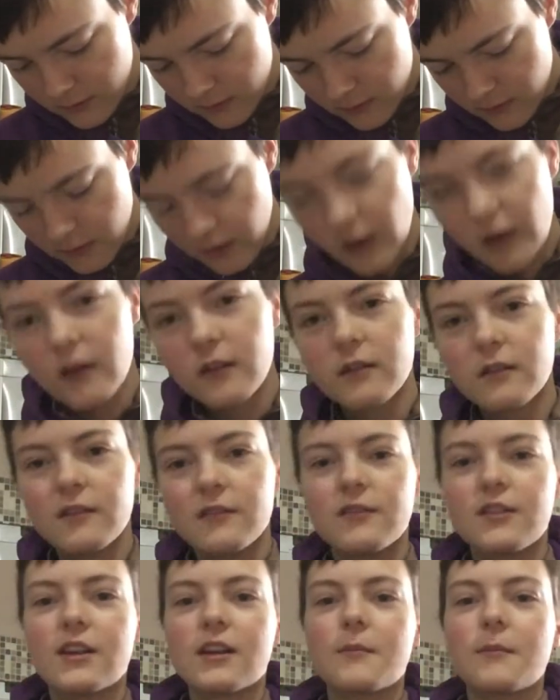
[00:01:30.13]
Yeah,
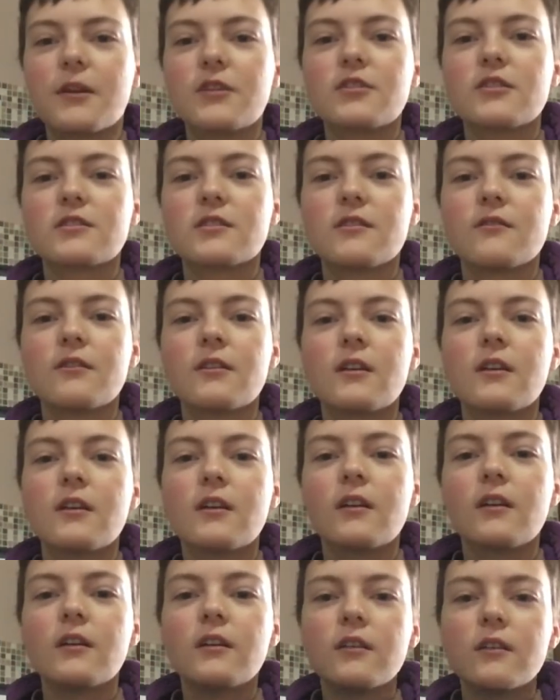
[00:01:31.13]
I've taken my dress off.
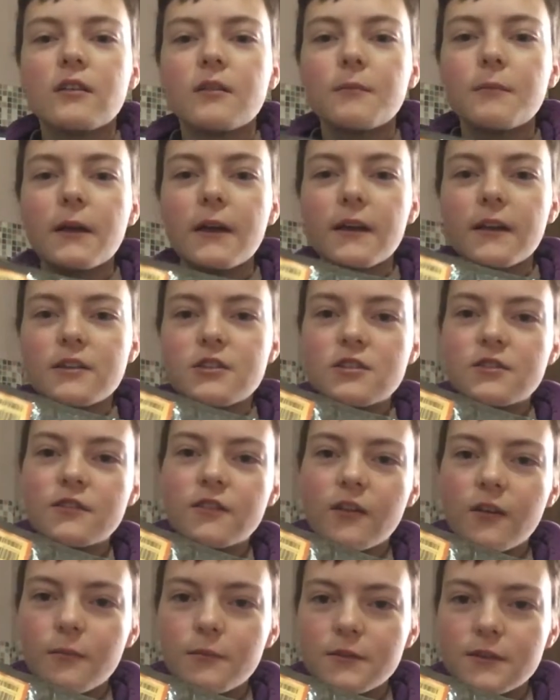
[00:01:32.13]

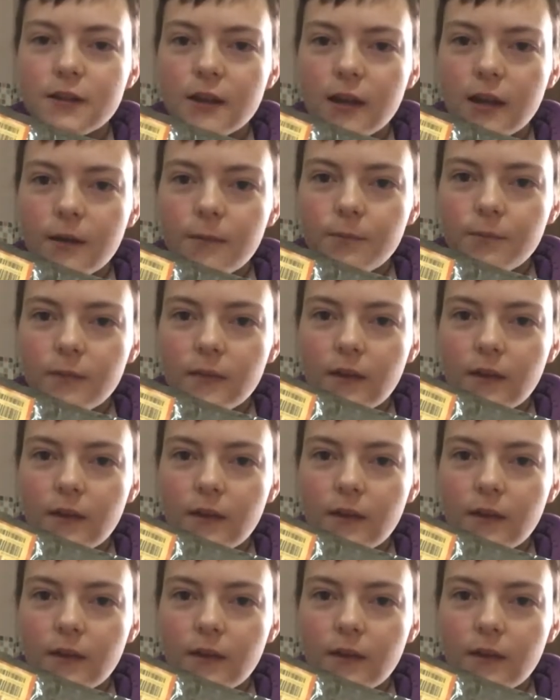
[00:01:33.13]
Packages come today,